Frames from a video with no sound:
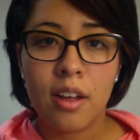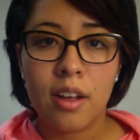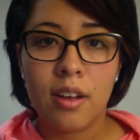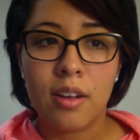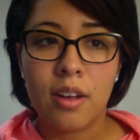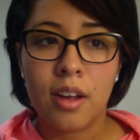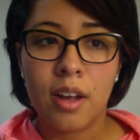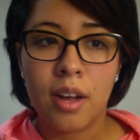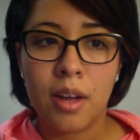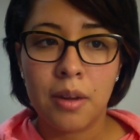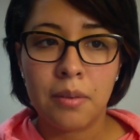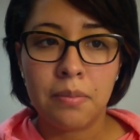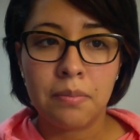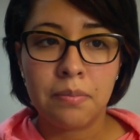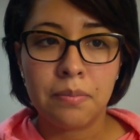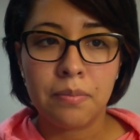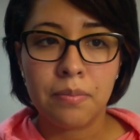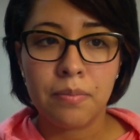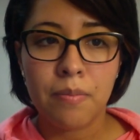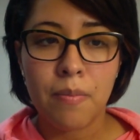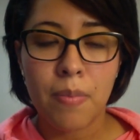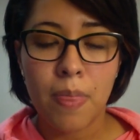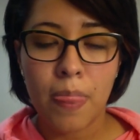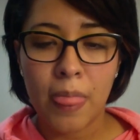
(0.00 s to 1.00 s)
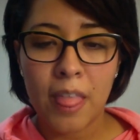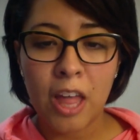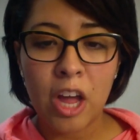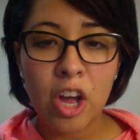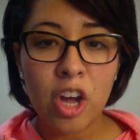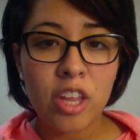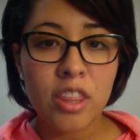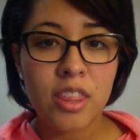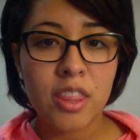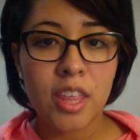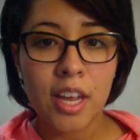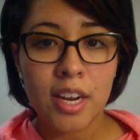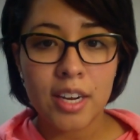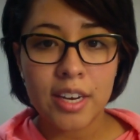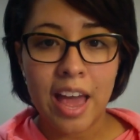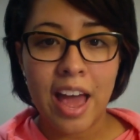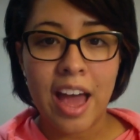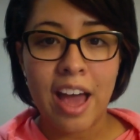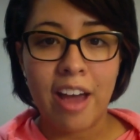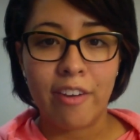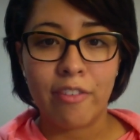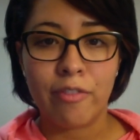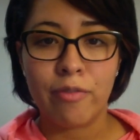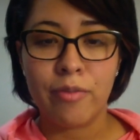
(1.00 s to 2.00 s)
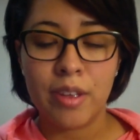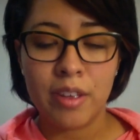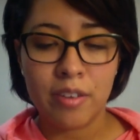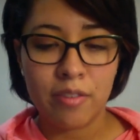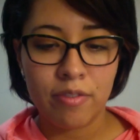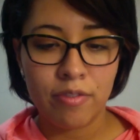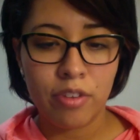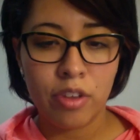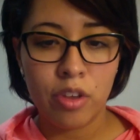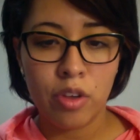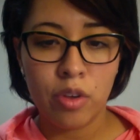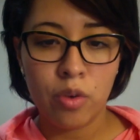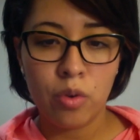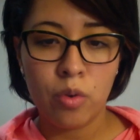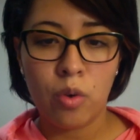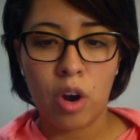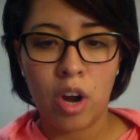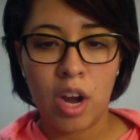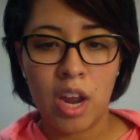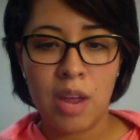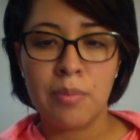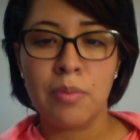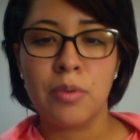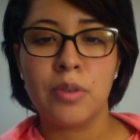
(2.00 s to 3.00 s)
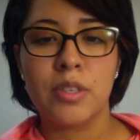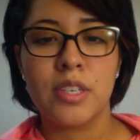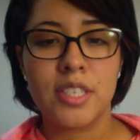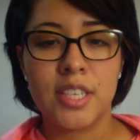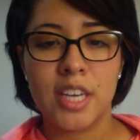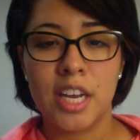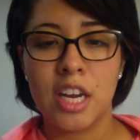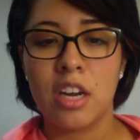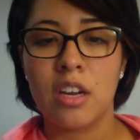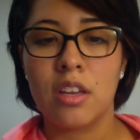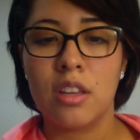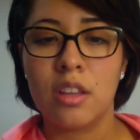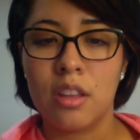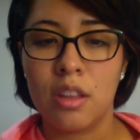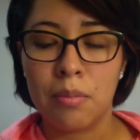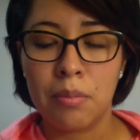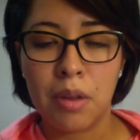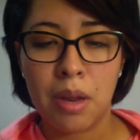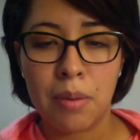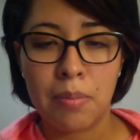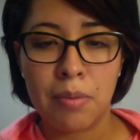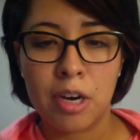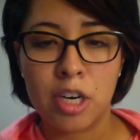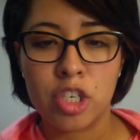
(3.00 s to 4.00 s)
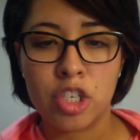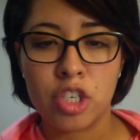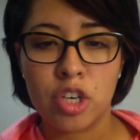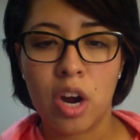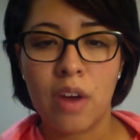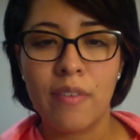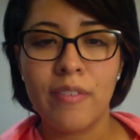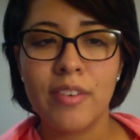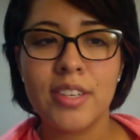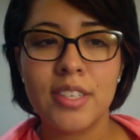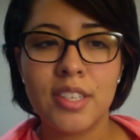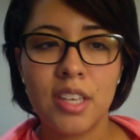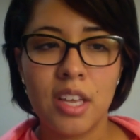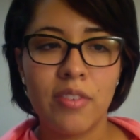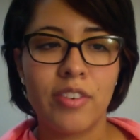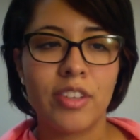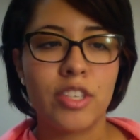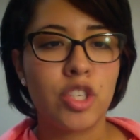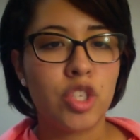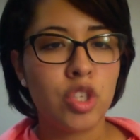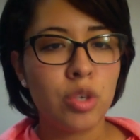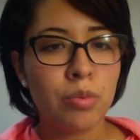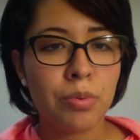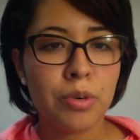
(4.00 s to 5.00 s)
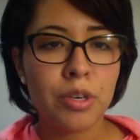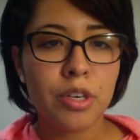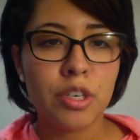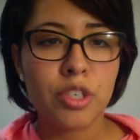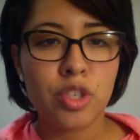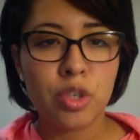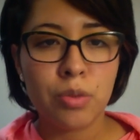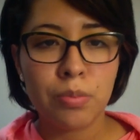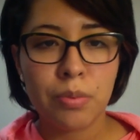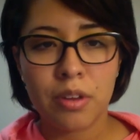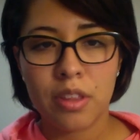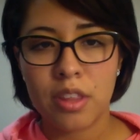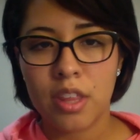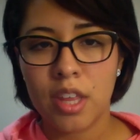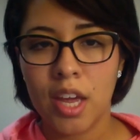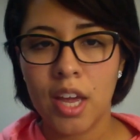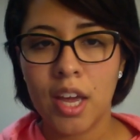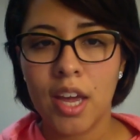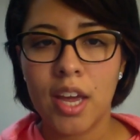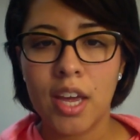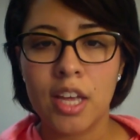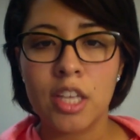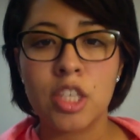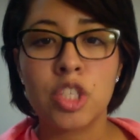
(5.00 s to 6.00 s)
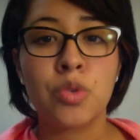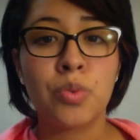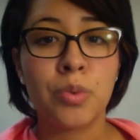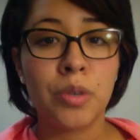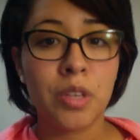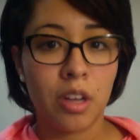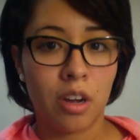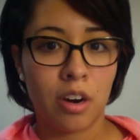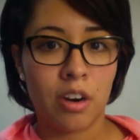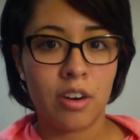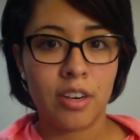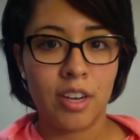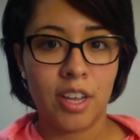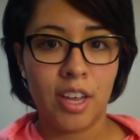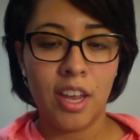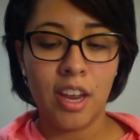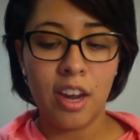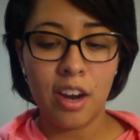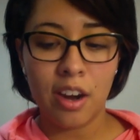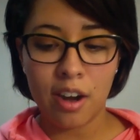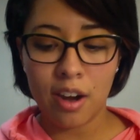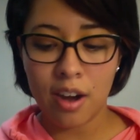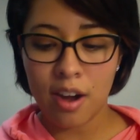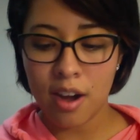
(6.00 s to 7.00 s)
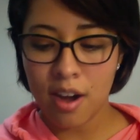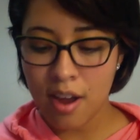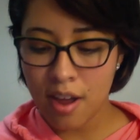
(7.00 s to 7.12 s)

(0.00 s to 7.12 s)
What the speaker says: a good thing to have if you are able to take the blood pressure. Obviously, if it's super thick, it's really hard to hear.